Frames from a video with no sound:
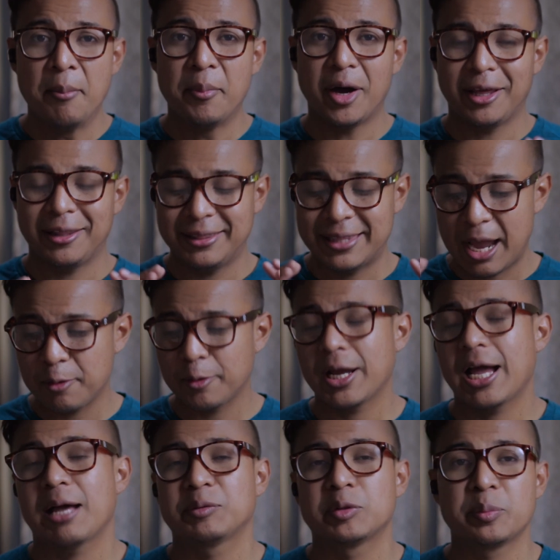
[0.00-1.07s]
but that will
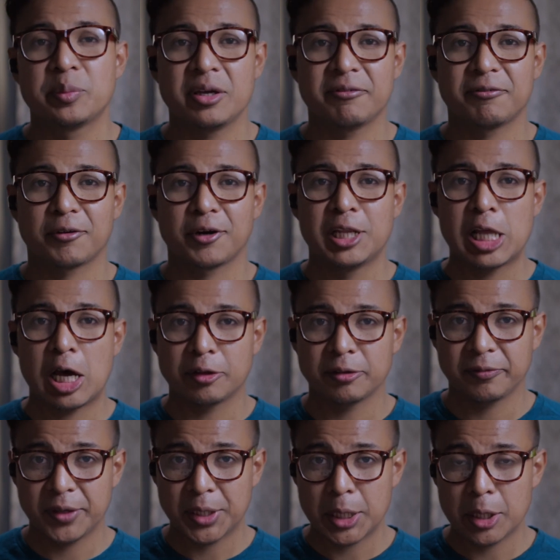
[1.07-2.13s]
have to be for another
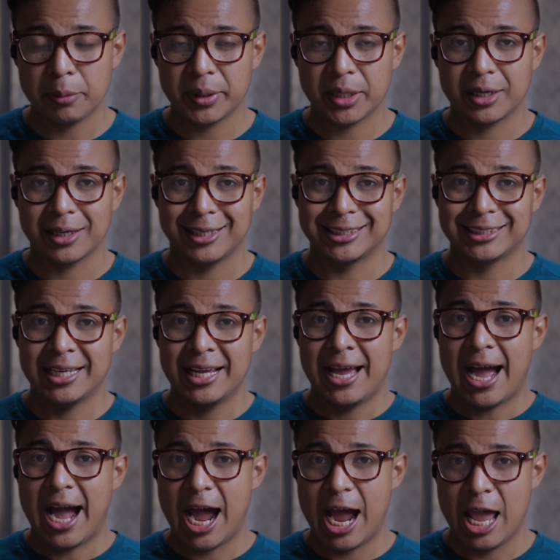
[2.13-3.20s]
video because
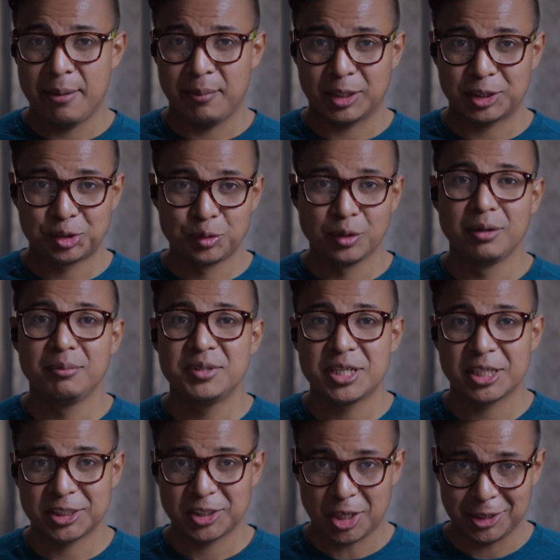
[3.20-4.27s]
I am extremely
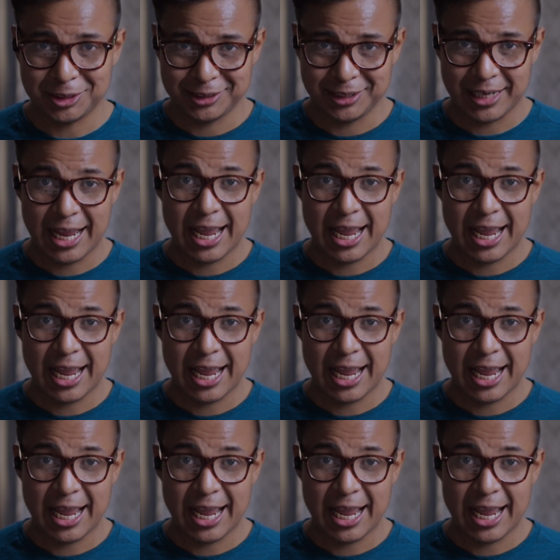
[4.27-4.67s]
exhausted. I